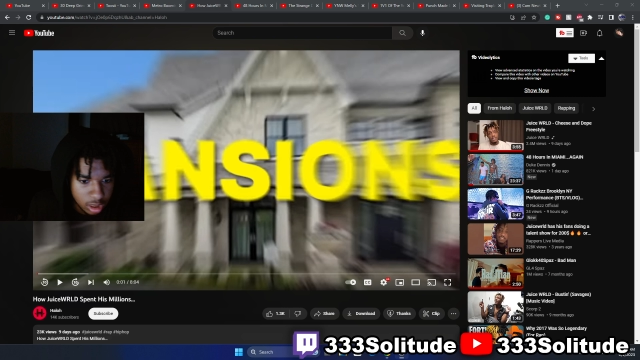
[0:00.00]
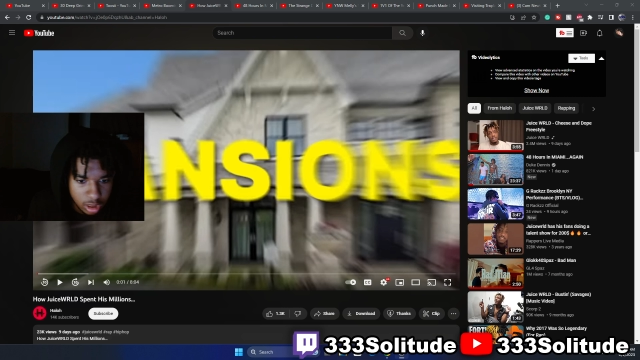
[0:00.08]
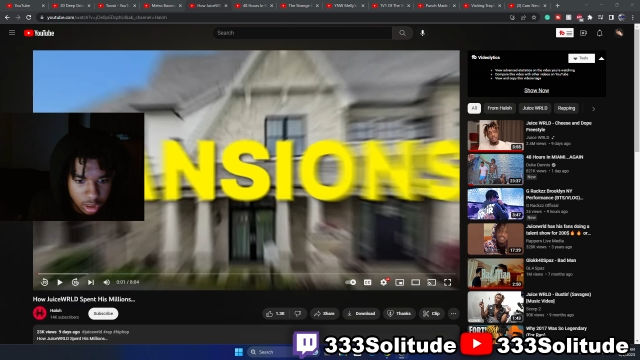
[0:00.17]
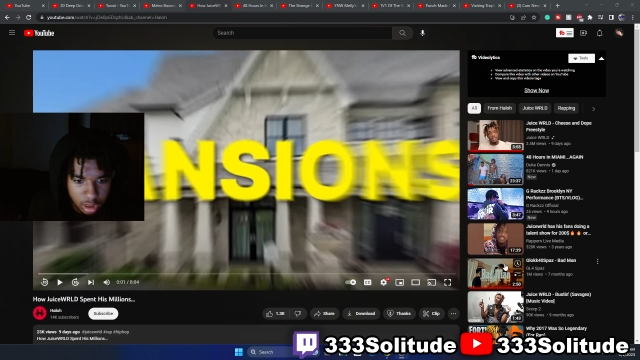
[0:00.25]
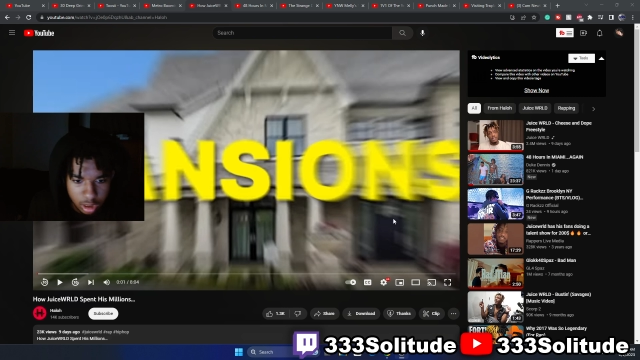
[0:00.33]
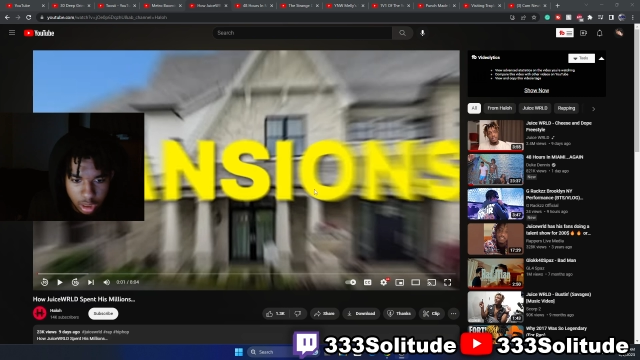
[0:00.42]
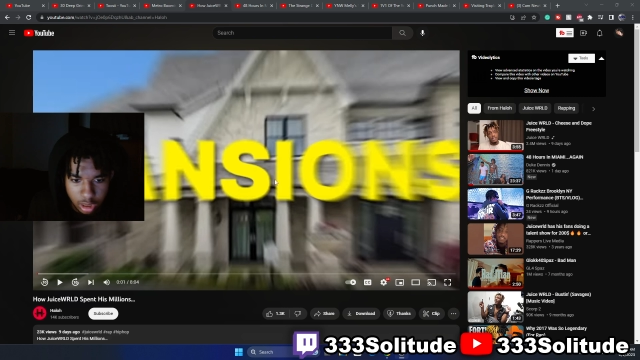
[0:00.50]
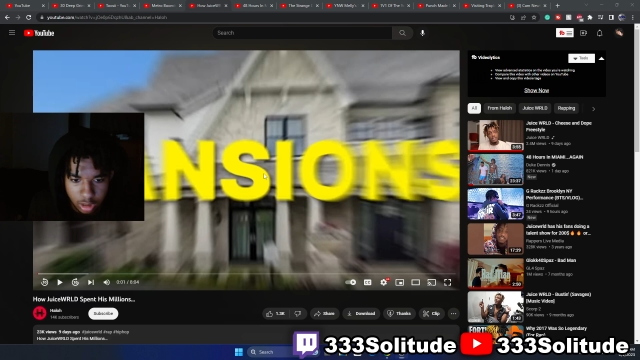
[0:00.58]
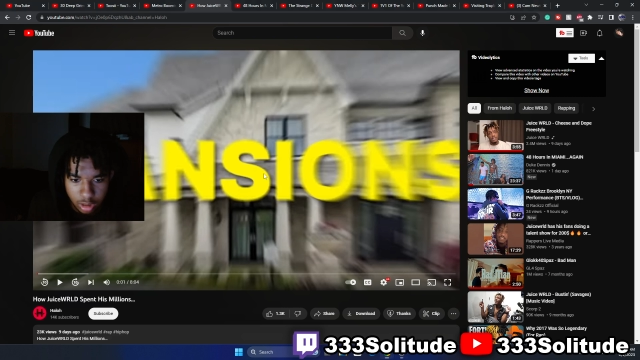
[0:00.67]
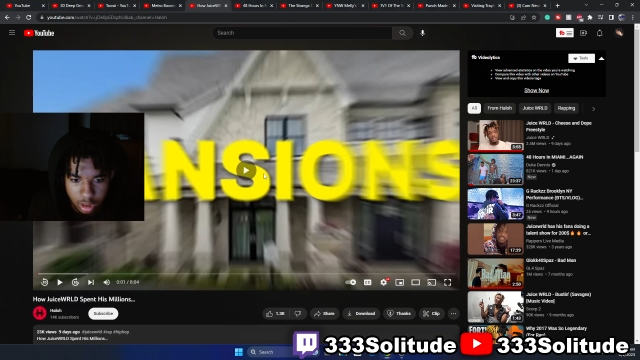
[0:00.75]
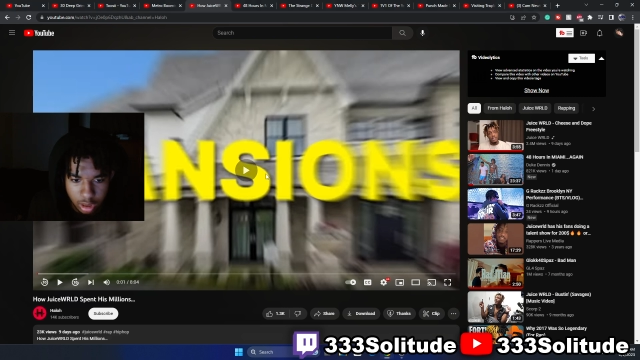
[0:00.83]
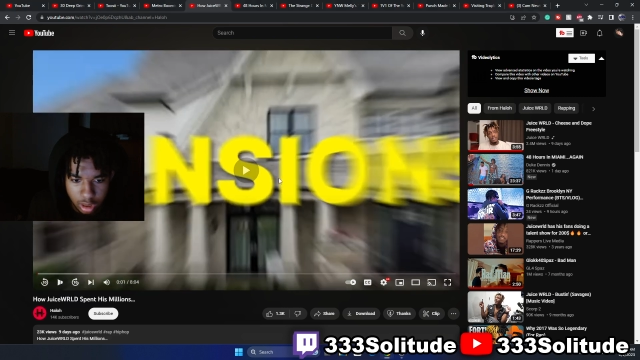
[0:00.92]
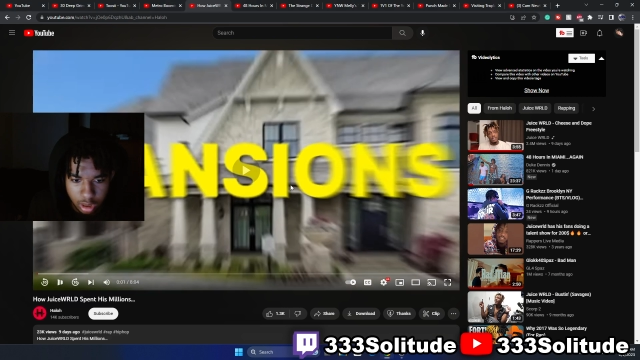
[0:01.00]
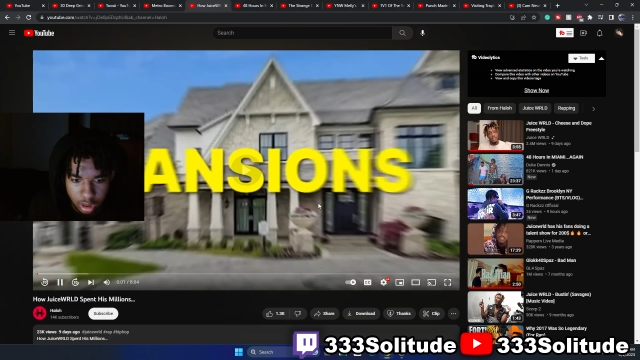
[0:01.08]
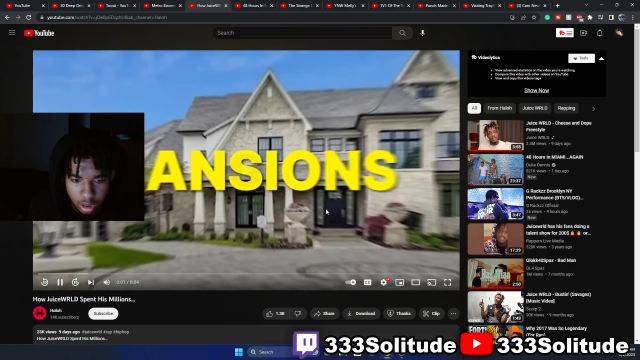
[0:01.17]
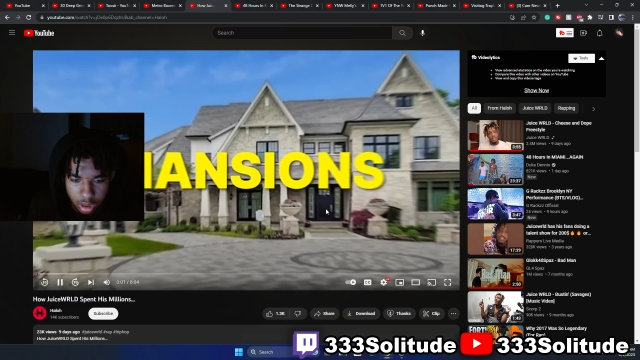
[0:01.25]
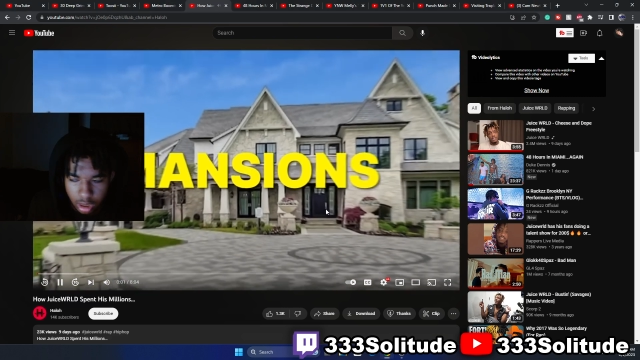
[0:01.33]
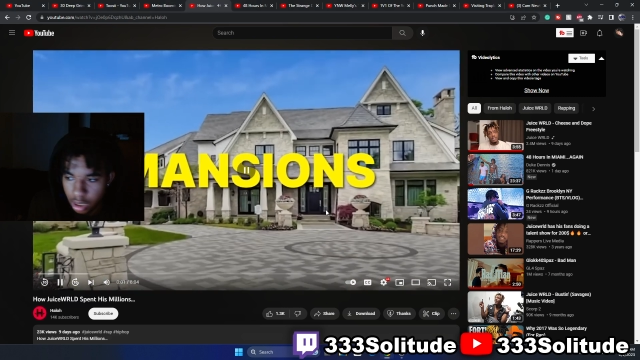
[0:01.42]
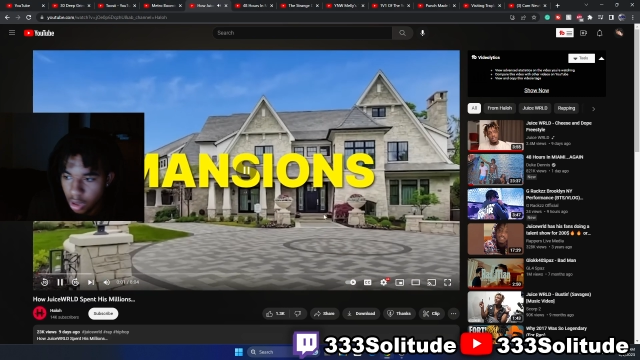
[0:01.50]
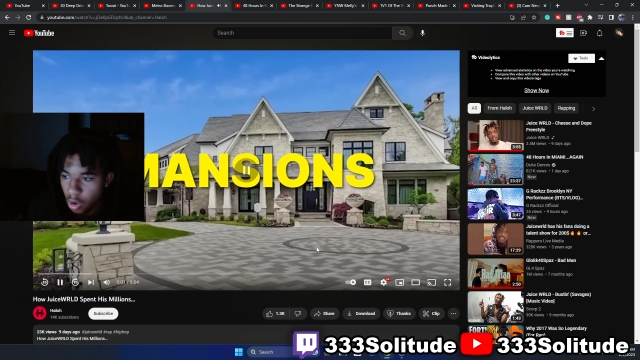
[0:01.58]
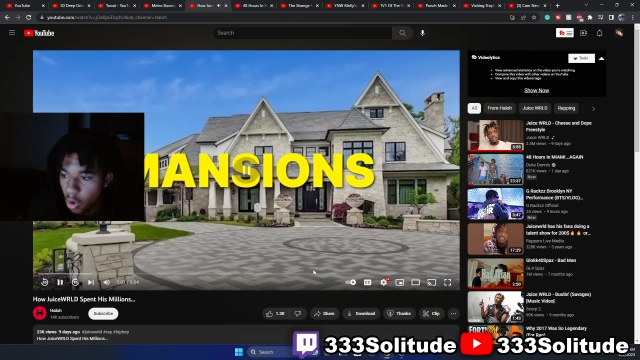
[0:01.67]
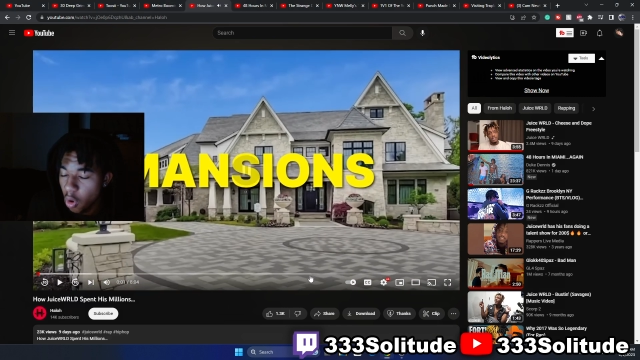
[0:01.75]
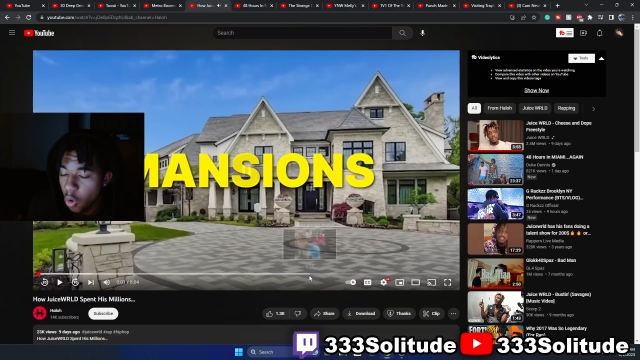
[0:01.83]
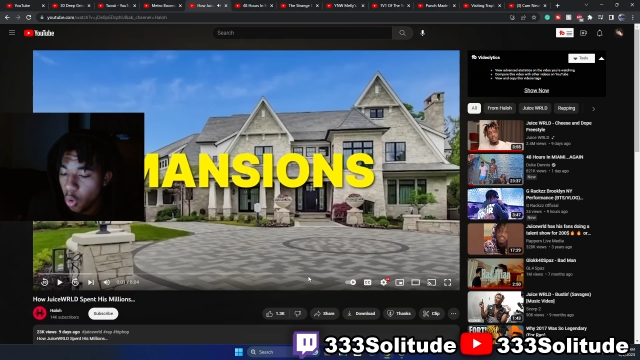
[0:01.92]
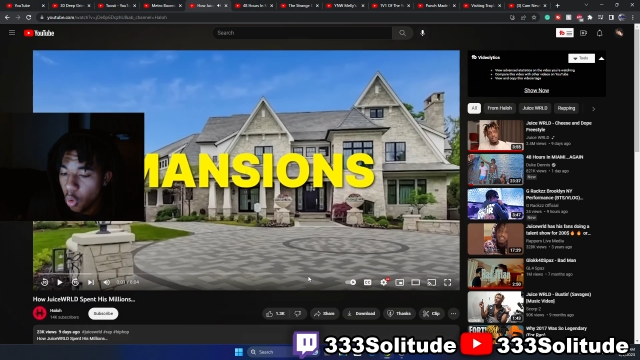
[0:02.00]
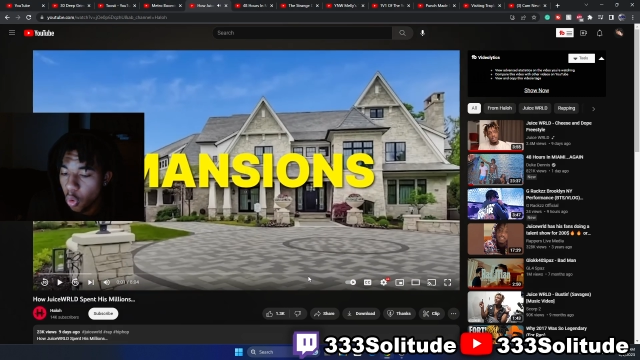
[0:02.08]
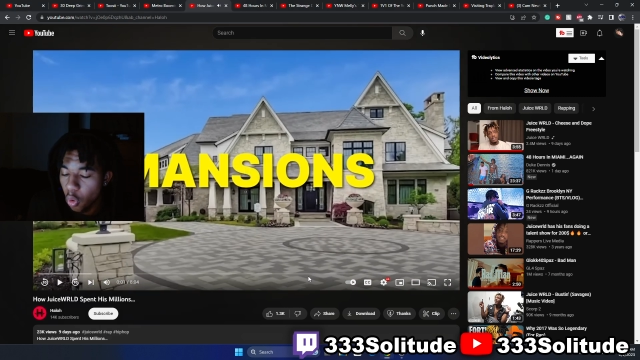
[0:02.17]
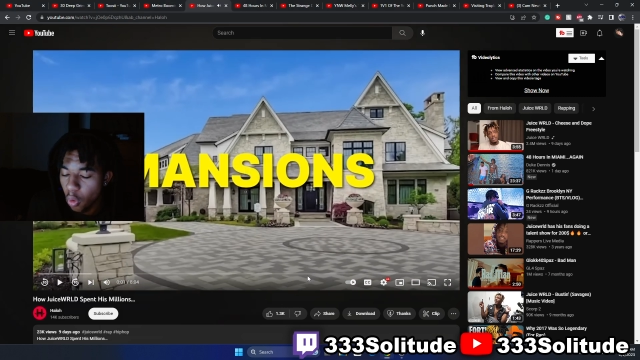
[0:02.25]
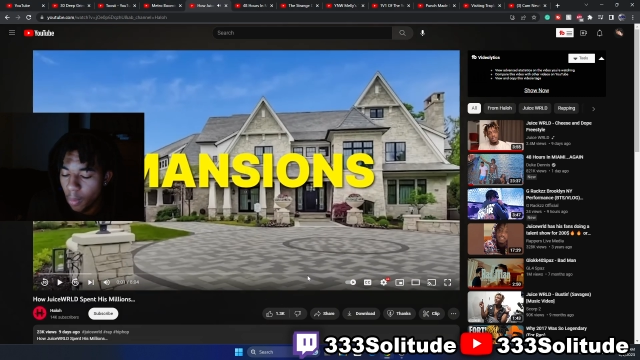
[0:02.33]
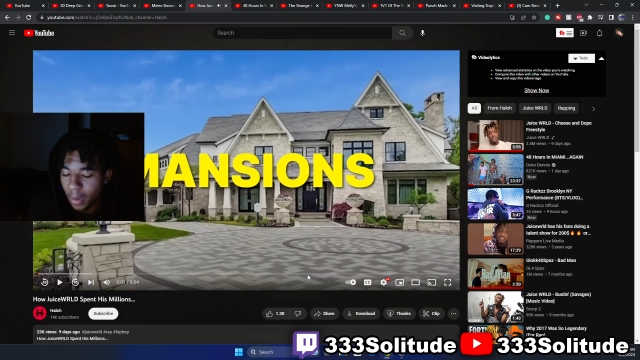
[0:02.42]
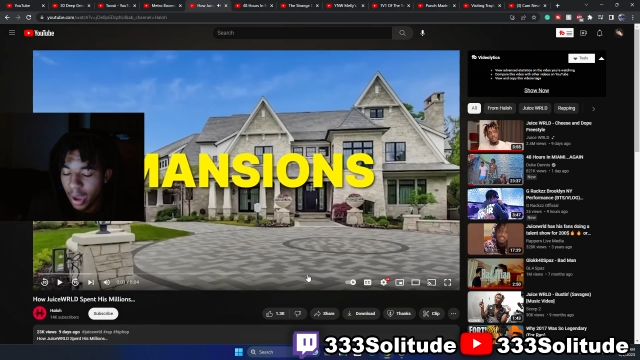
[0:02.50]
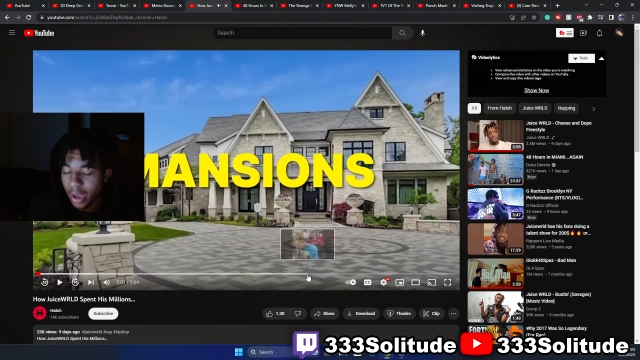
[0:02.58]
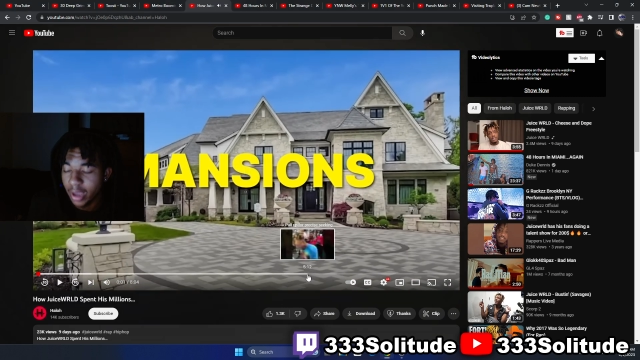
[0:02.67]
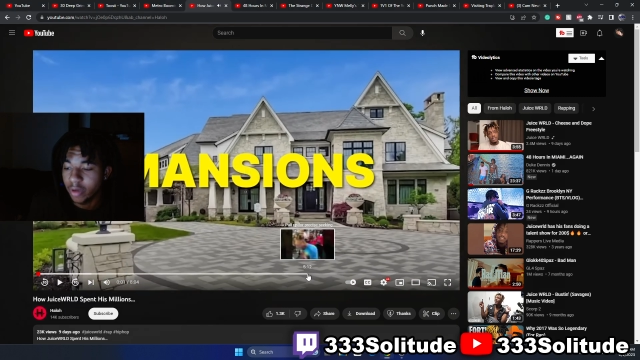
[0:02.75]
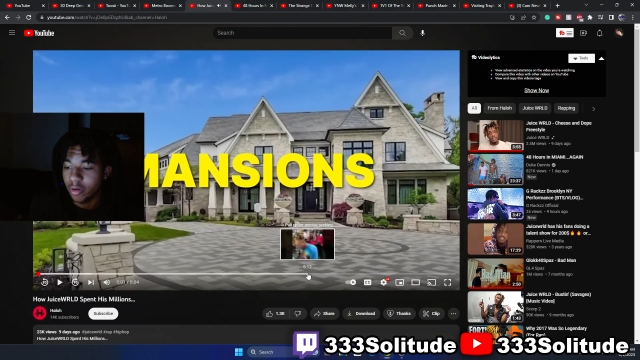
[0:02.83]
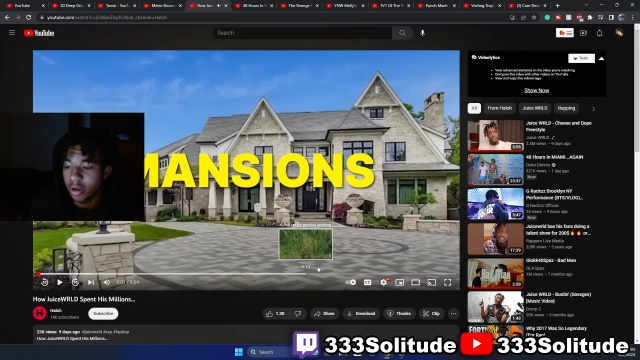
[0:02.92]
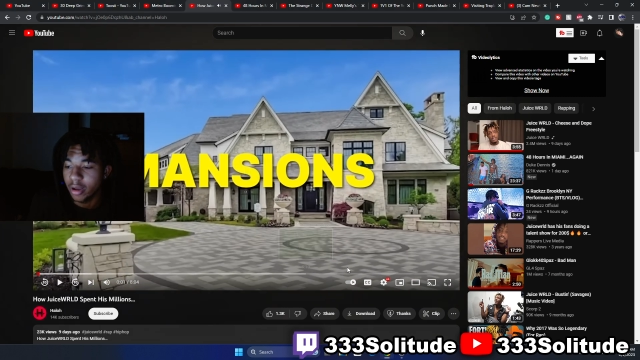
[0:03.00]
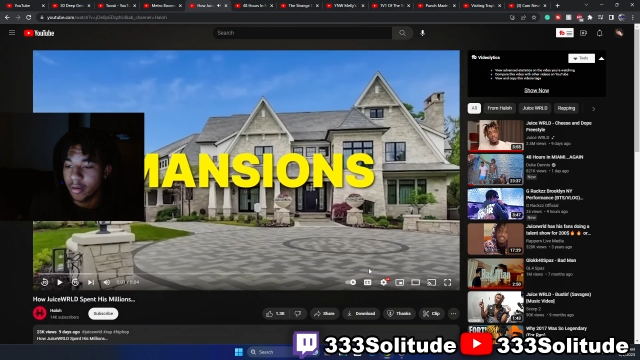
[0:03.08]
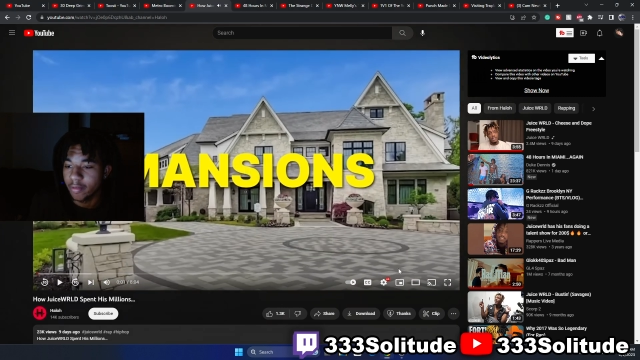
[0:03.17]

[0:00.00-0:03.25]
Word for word: This looks interesting. And oh, Minecraft.